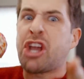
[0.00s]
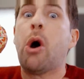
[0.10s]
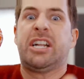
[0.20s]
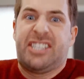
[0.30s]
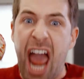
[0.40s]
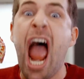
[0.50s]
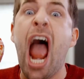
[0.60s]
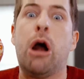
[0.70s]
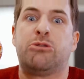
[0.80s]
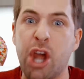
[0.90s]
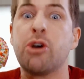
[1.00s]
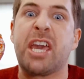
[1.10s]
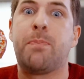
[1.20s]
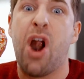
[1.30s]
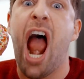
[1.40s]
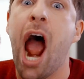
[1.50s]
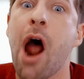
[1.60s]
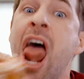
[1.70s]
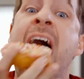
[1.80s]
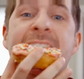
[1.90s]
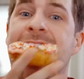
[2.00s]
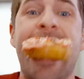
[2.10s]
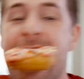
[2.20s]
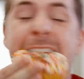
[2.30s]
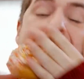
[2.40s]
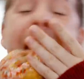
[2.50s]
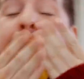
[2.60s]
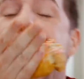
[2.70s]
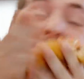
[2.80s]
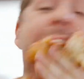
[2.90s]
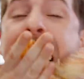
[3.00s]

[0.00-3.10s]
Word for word: on like whose food uh,